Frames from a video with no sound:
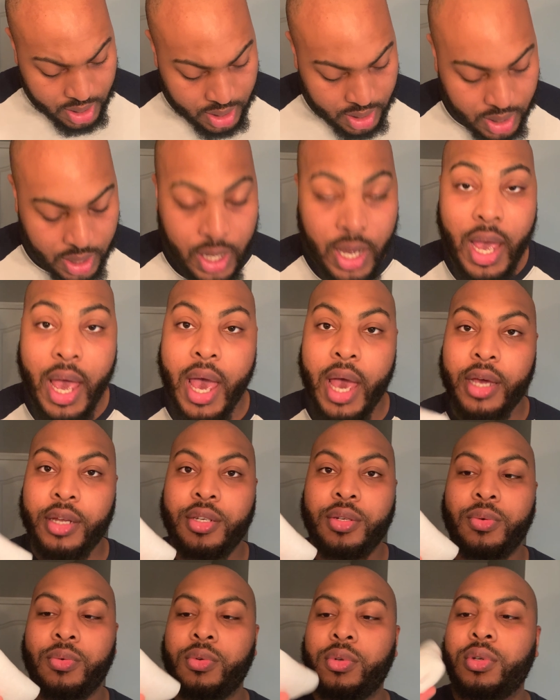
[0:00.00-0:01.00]
The
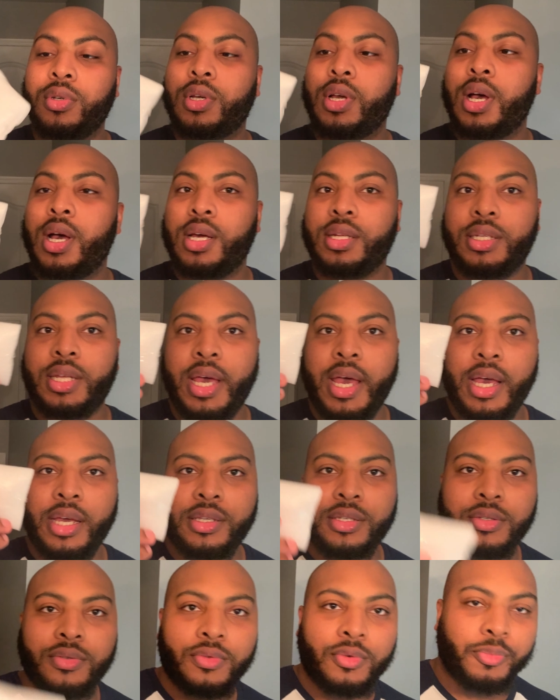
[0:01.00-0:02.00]
actual
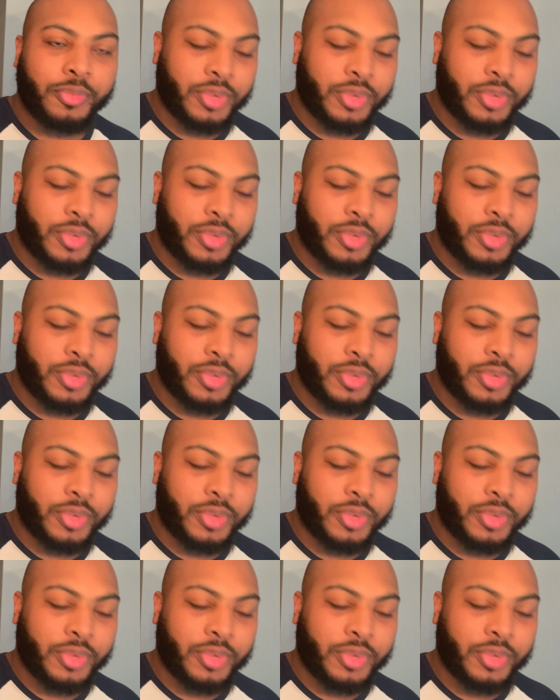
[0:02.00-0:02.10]
contacts will